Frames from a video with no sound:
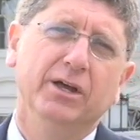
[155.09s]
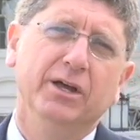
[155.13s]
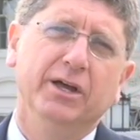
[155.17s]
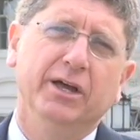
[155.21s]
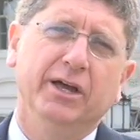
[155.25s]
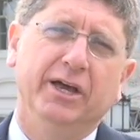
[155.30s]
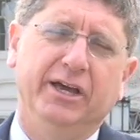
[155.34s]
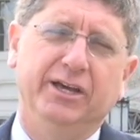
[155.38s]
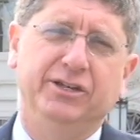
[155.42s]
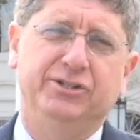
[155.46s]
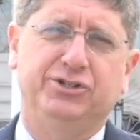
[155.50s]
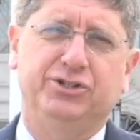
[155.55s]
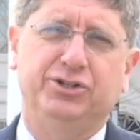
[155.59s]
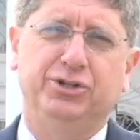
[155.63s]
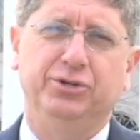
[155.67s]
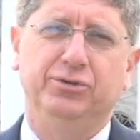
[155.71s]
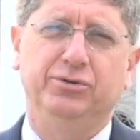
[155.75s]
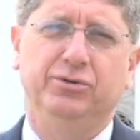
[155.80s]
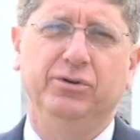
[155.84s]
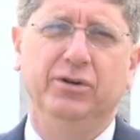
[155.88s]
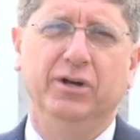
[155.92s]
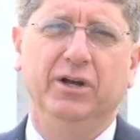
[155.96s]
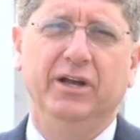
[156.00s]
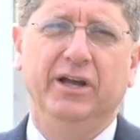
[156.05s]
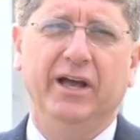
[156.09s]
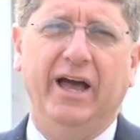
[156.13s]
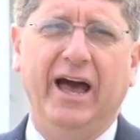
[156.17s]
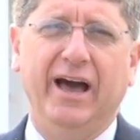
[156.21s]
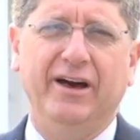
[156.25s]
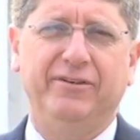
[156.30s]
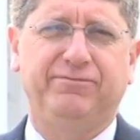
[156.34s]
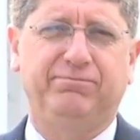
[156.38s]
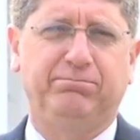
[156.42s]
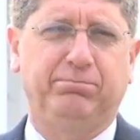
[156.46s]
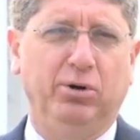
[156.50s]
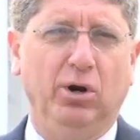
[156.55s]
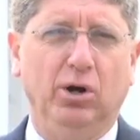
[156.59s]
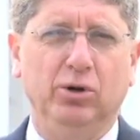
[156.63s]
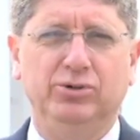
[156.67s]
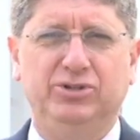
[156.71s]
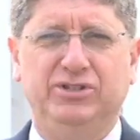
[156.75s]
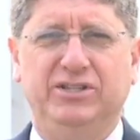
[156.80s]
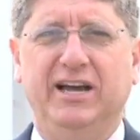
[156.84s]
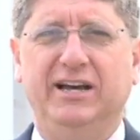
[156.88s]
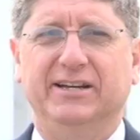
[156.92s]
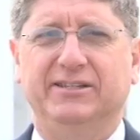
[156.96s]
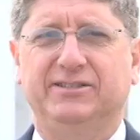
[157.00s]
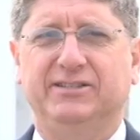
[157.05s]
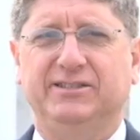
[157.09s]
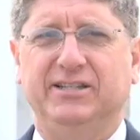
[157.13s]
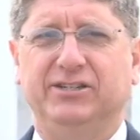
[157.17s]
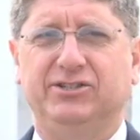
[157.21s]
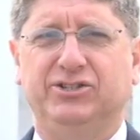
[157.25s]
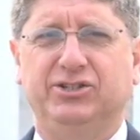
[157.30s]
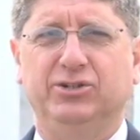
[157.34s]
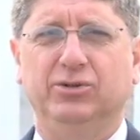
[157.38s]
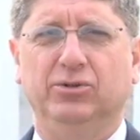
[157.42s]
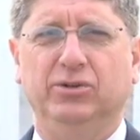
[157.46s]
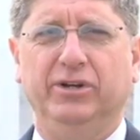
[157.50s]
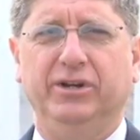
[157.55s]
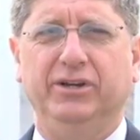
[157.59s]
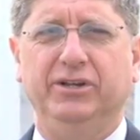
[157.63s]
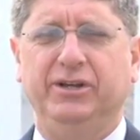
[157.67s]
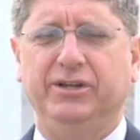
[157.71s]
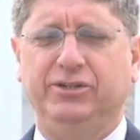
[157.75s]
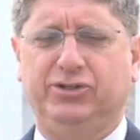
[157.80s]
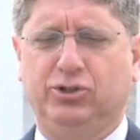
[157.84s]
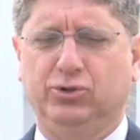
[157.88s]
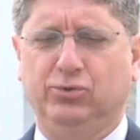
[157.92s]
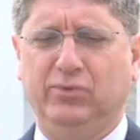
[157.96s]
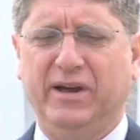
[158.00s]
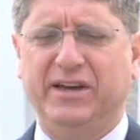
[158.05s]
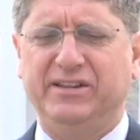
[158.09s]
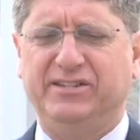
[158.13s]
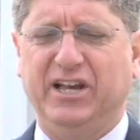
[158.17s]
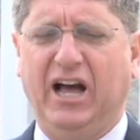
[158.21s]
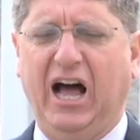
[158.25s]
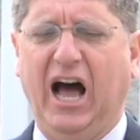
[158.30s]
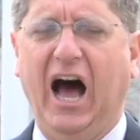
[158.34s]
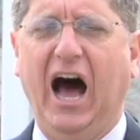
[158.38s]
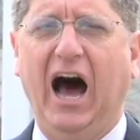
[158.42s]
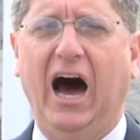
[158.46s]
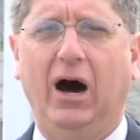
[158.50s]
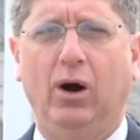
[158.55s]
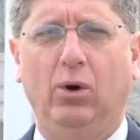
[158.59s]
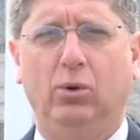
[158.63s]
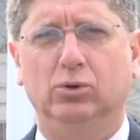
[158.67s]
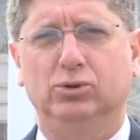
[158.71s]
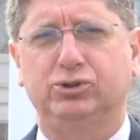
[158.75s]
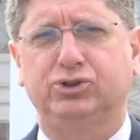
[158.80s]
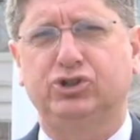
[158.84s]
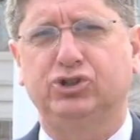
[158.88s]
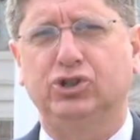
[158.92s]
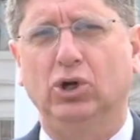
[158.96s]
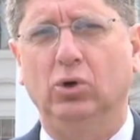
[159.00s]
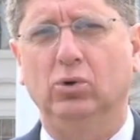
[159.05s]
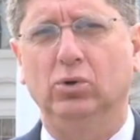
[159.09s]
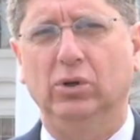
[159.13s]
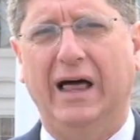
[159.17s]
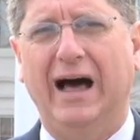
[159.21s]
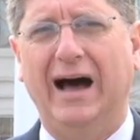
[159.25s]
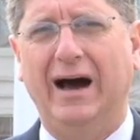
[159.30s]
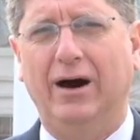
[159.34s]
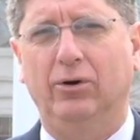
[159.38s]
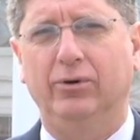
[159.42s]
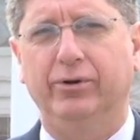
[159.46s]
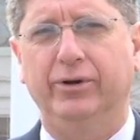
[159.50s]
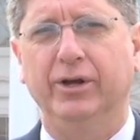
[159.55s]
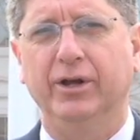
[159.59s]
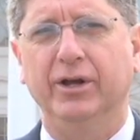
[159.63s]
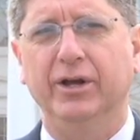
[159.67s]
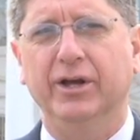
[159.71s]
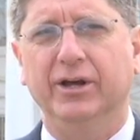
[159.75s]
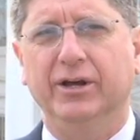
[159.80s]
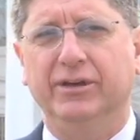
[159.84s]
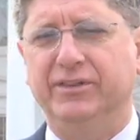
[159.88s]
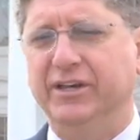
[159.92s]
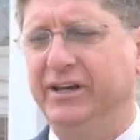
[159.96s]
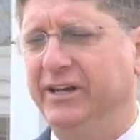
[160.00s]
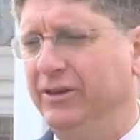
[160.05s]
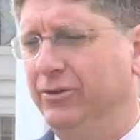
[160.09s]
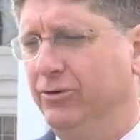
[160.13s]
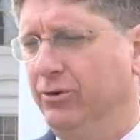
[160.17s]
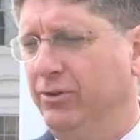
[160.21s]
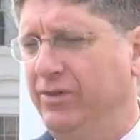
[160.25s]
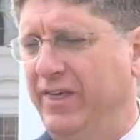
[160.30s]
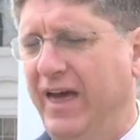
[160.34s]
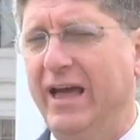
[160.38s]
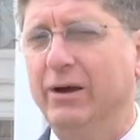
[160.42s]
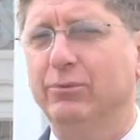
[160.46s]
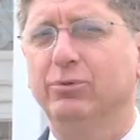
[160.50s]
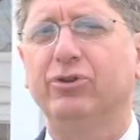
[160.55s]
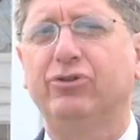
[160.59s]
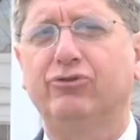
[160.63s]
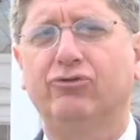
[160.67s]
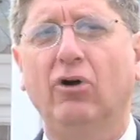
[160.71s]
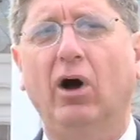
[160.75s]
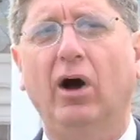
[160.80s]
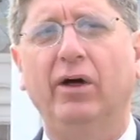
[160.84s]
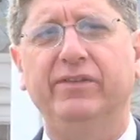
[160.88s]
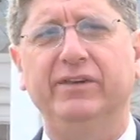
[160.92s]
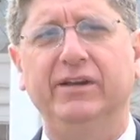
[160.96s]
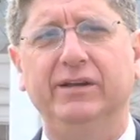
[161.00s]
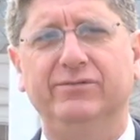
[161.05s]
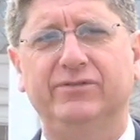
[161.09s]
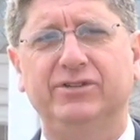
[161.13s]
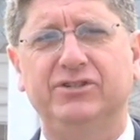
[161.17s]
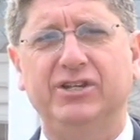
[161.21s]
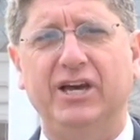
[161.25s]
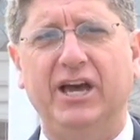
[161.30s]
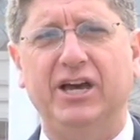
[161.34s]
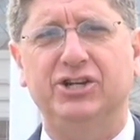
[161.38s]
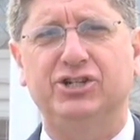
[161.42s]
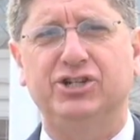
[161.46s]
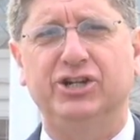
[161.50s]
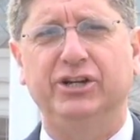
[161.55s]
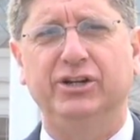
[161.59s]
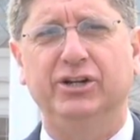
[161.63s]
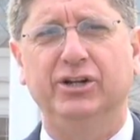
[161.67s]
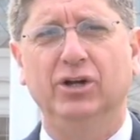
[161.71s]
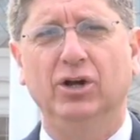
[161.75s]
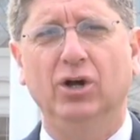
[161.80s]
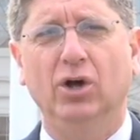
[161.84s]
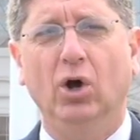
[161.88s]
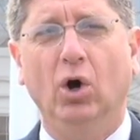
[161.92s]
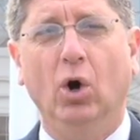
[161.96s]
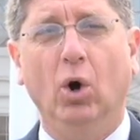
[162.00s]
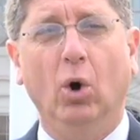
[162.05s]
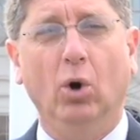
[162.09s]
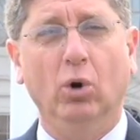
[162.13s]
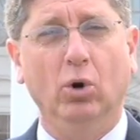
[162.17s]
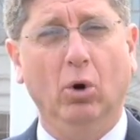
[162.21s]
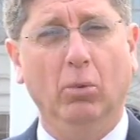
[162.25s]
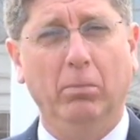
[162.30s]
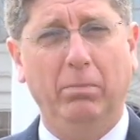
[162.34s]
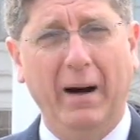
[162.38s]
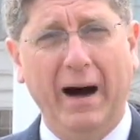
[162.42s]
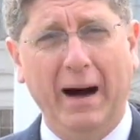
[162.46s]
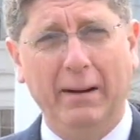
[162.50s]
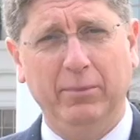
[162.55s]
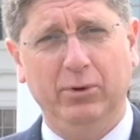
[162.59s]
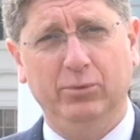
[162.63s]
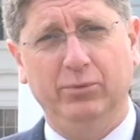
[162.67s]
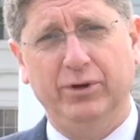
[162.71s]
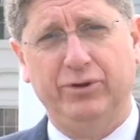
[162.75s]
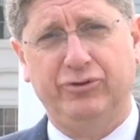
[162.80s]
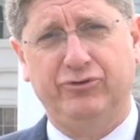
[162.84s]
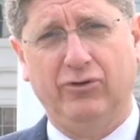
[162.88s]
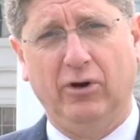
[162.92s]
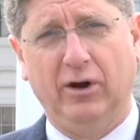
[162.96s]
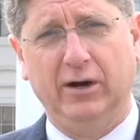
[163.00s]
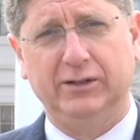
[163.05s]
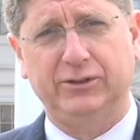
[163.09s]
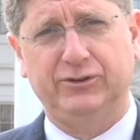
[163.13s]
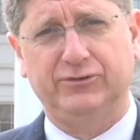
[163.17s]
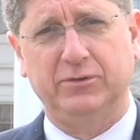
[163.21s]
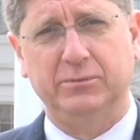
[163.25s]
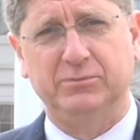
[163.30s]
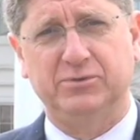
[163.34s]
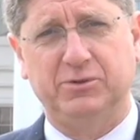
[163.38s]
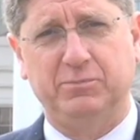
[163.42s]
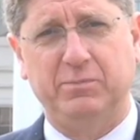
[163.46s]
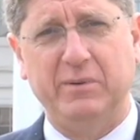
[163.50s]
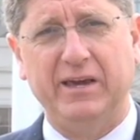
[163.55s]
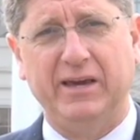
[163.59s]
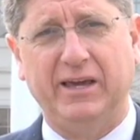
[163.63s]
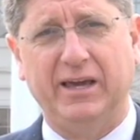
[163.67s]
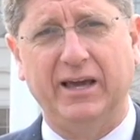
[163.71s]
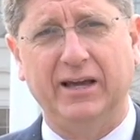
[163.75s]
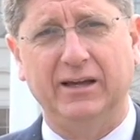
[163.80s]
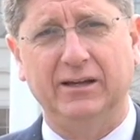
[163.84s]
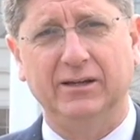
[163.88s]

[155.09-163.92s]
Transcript: is to have protests, is to, is to raise a howl so loud that either they withdraw the invitation or Obama withdraws from speaking.